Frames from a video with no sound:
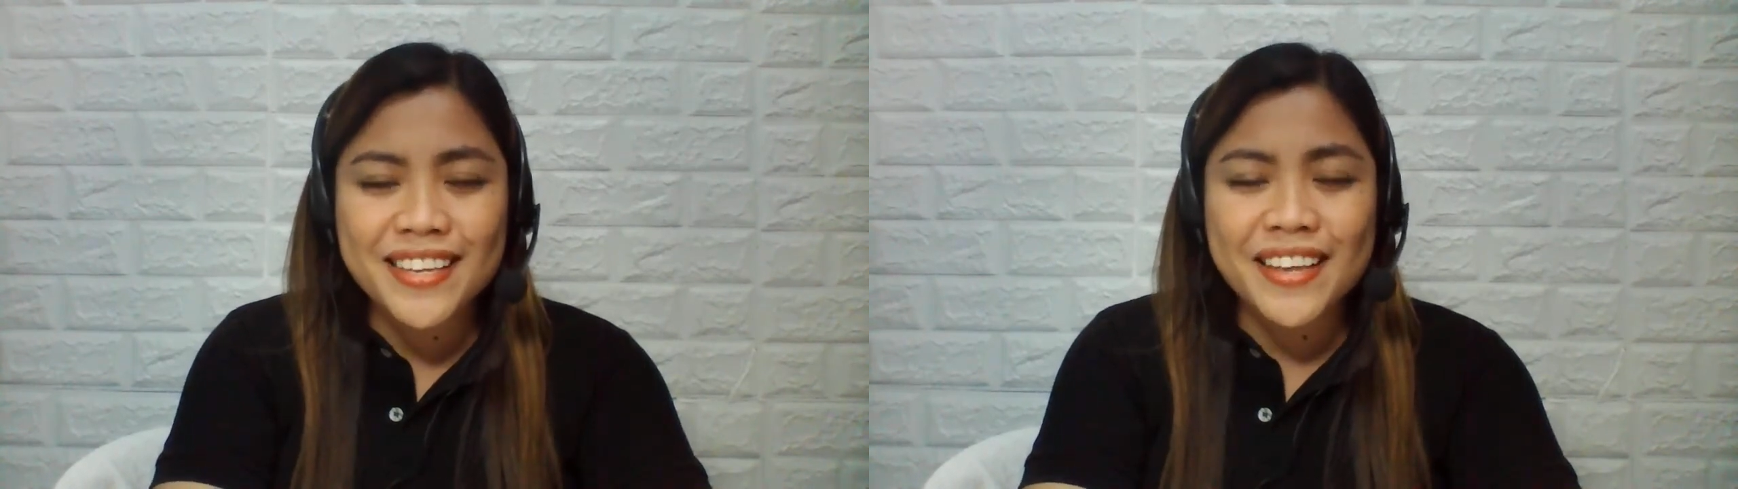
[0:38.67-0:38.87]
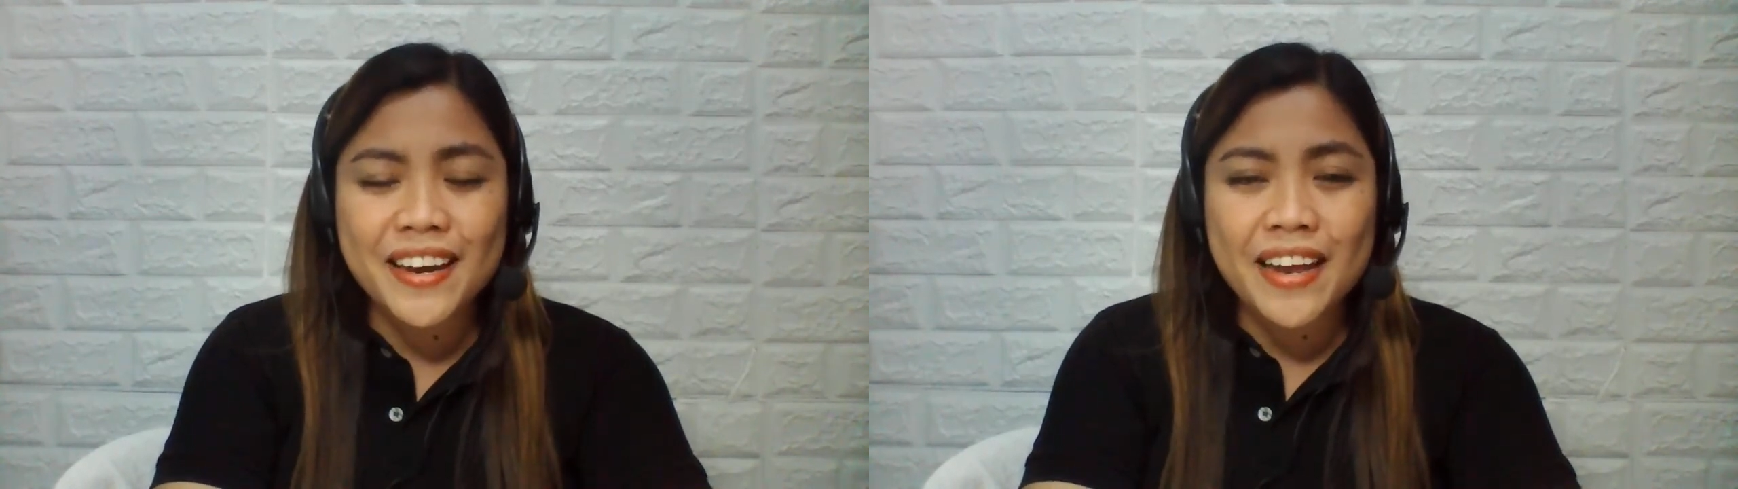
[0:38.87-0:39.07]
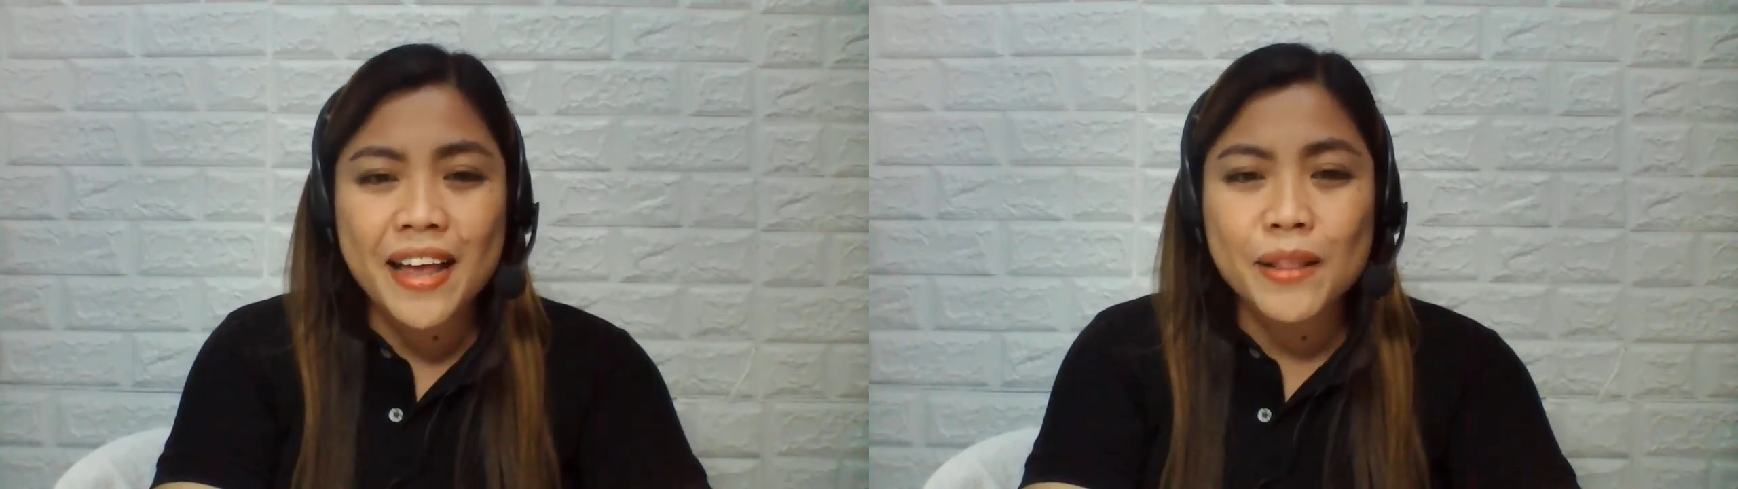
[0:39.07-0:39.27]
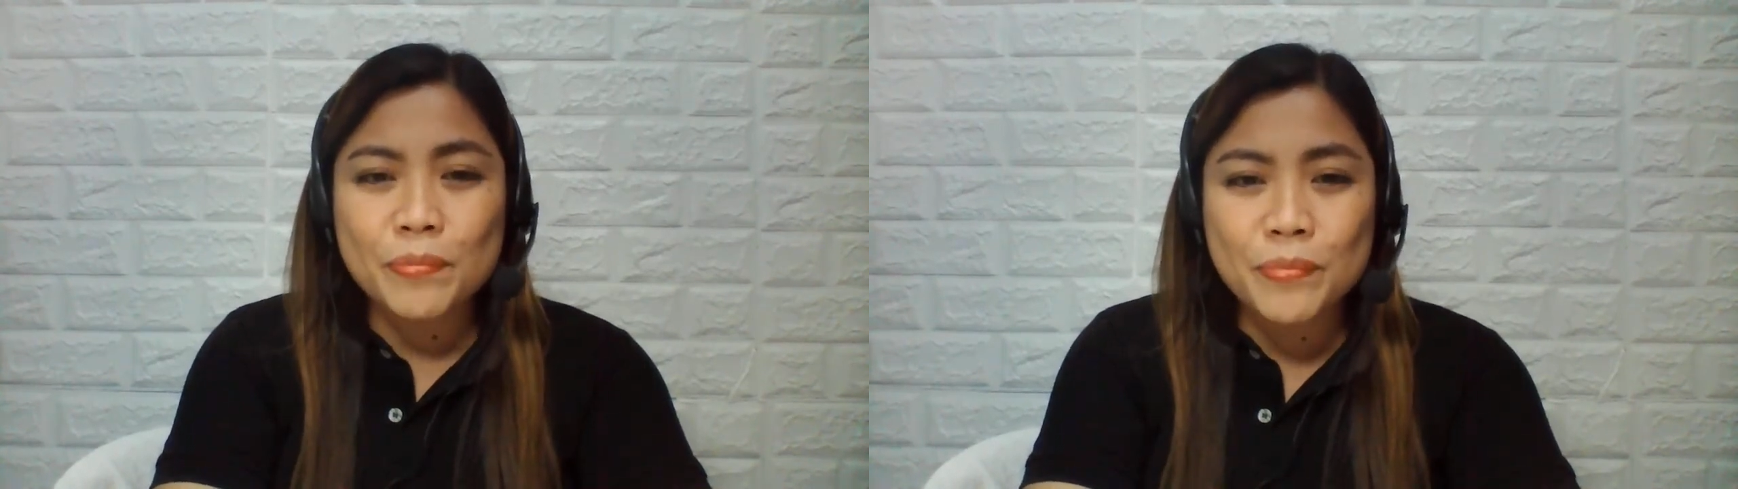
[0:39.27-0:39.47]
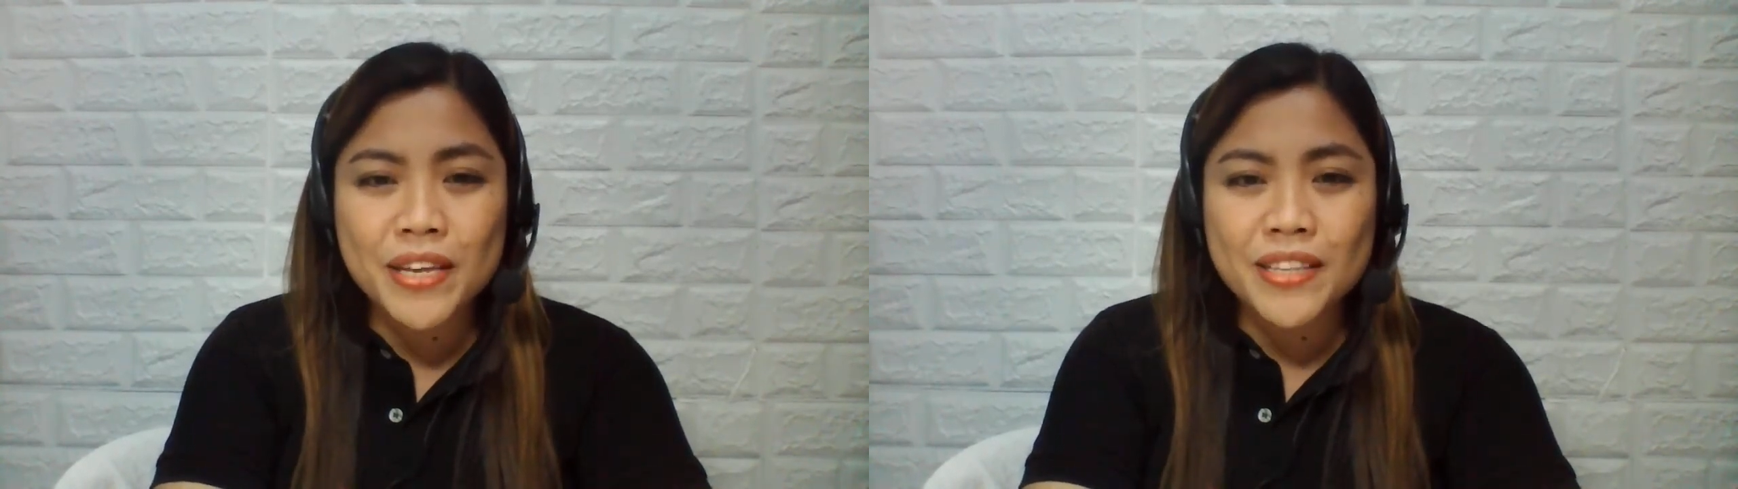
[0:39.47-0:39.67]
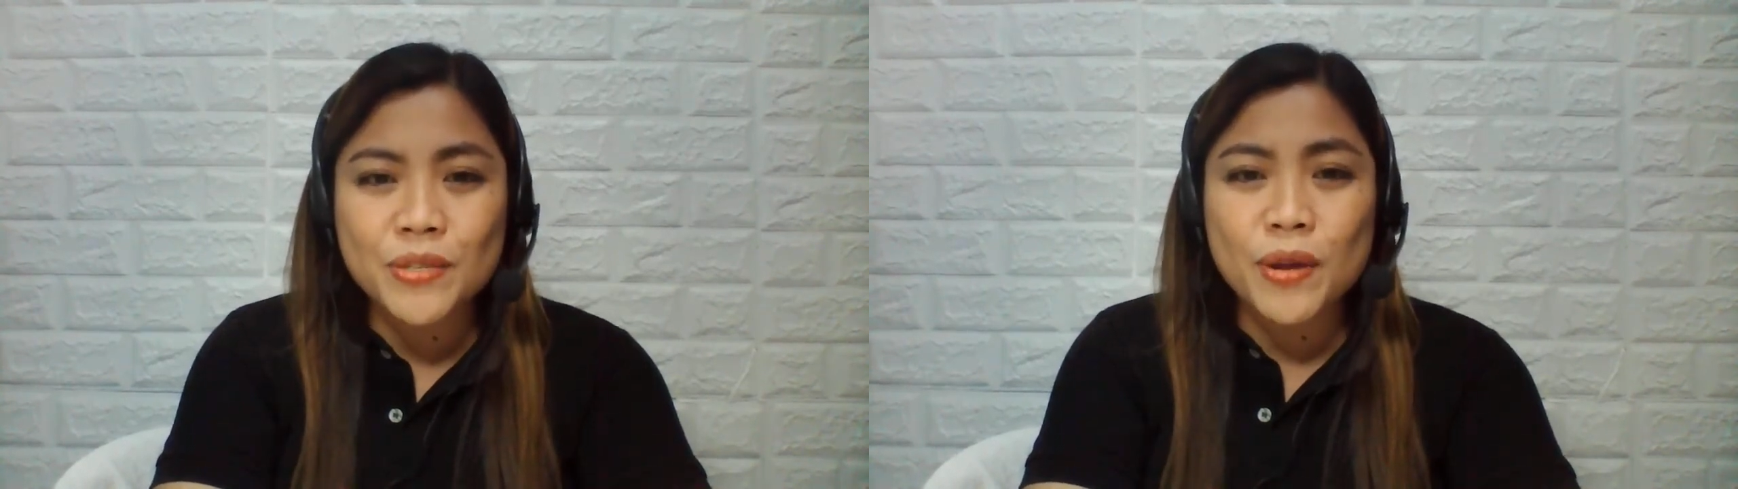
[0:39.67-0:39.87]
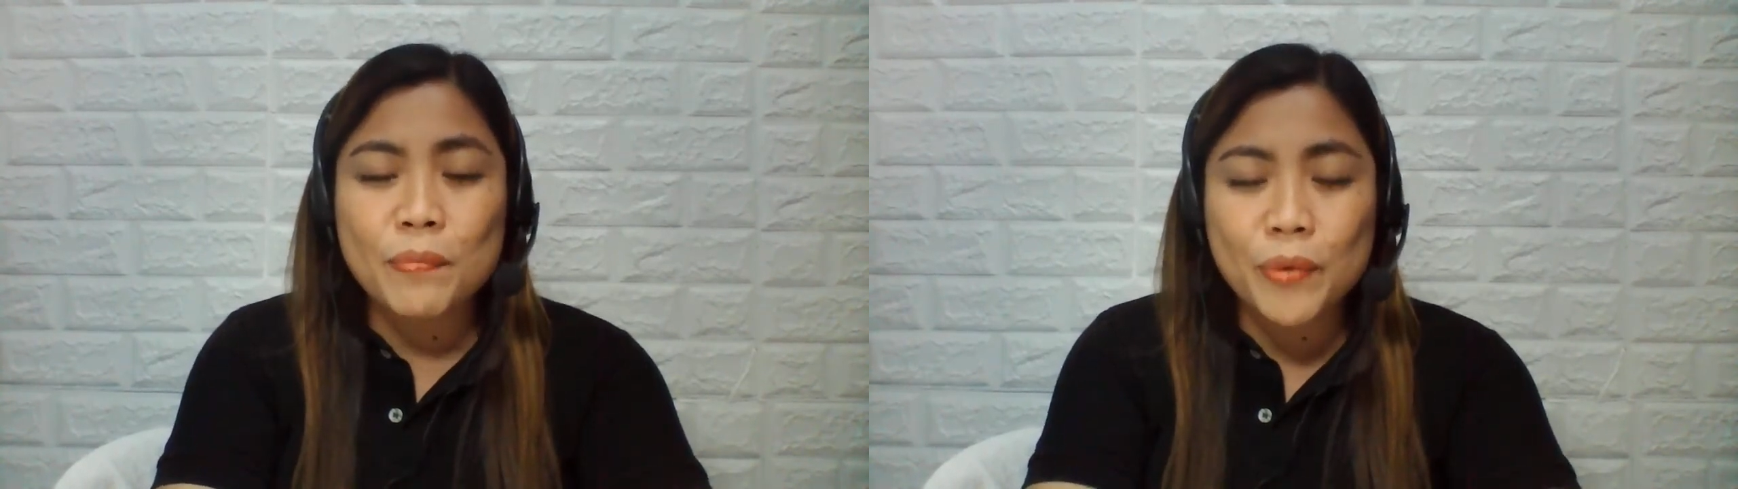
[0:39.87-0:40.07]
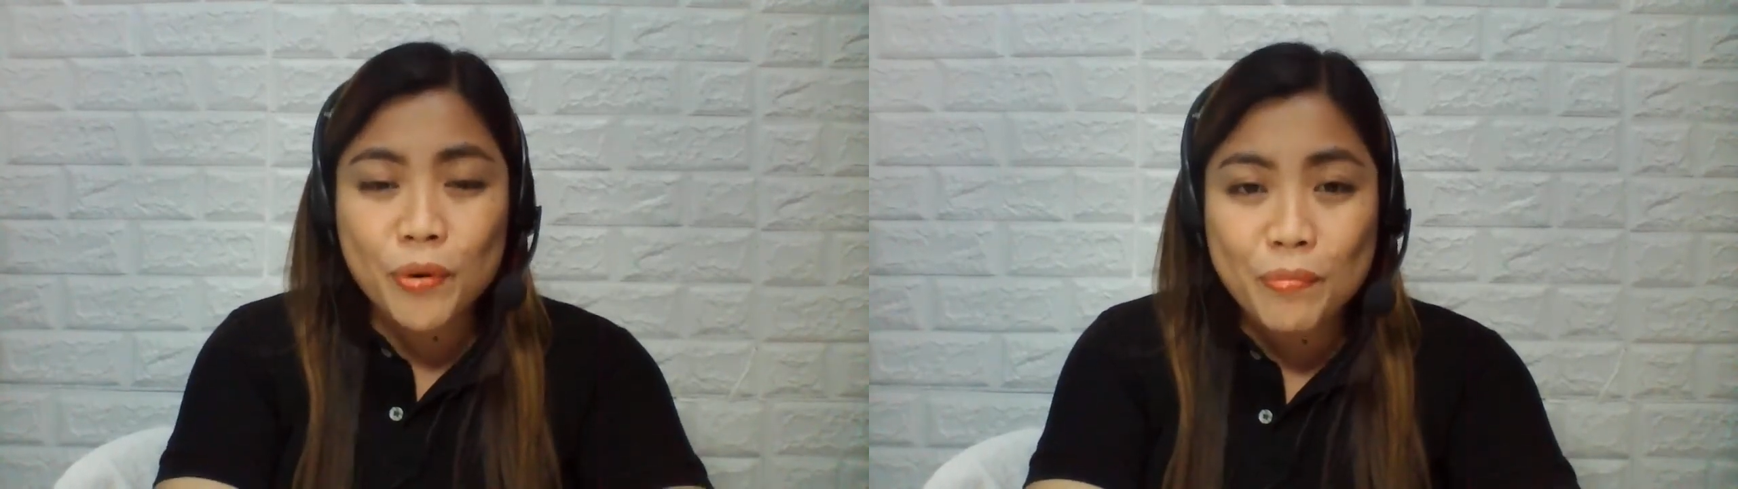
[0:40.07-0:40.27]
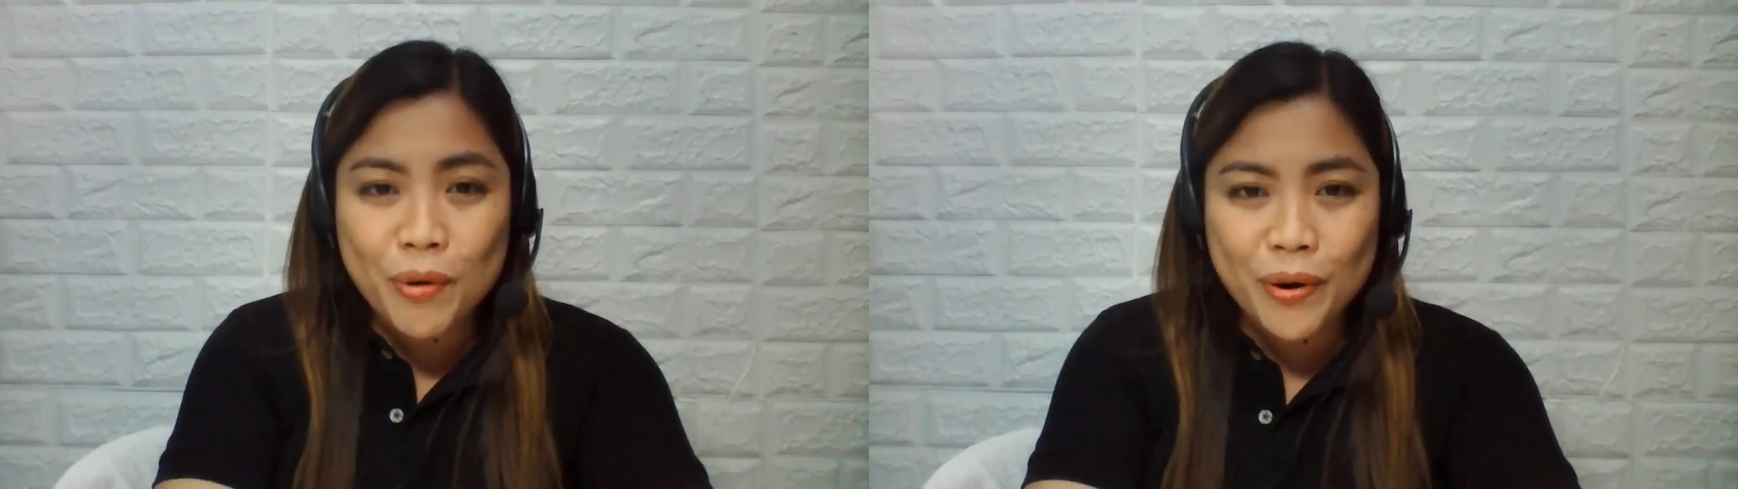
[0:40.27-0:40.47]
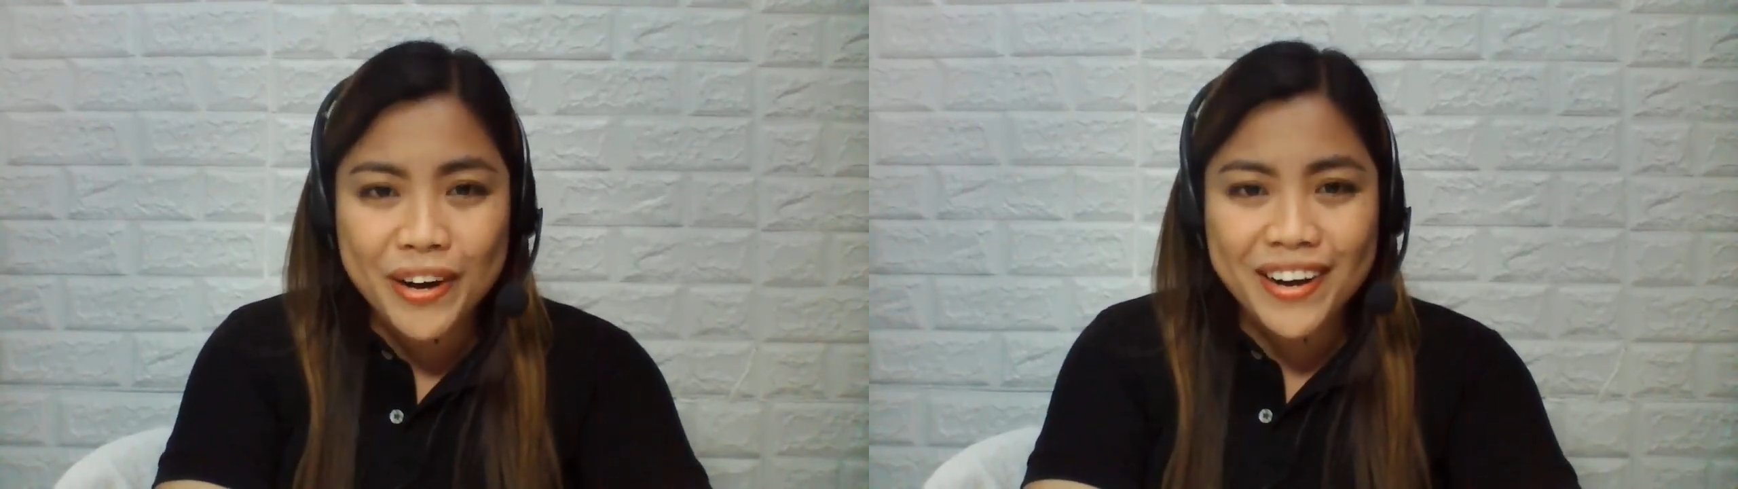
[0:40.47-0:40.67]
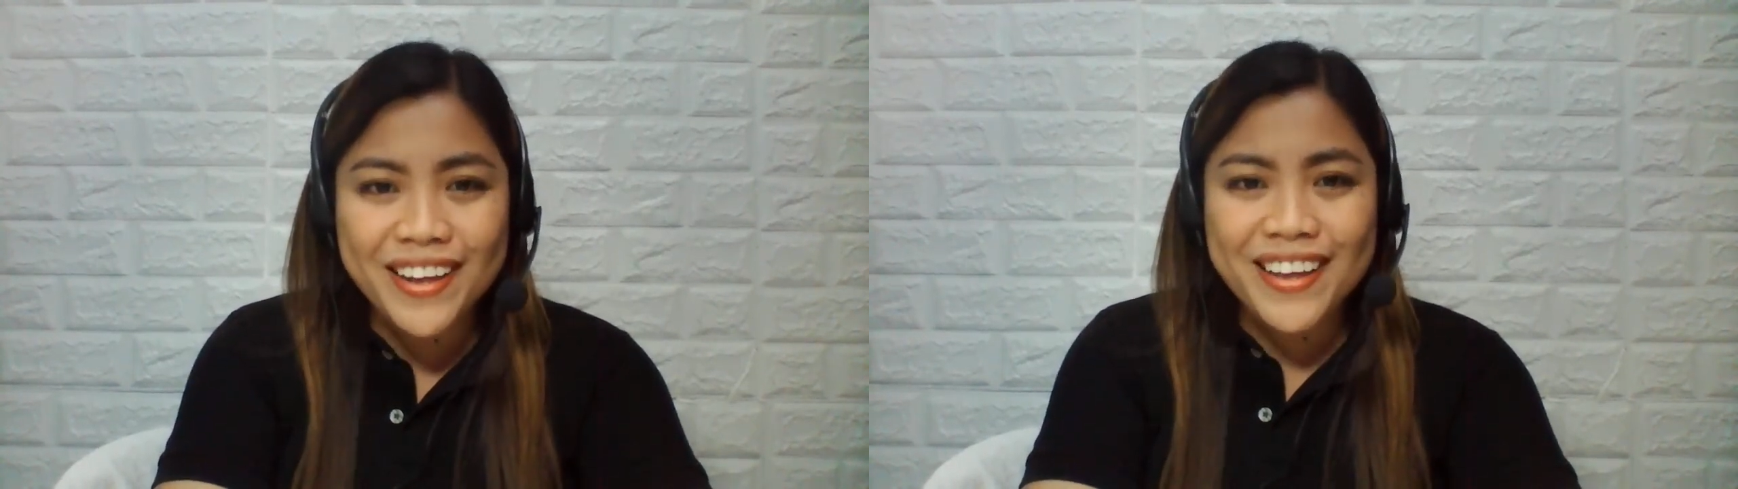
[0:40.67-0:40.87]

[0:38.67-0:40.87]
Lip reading: it can help me to improve more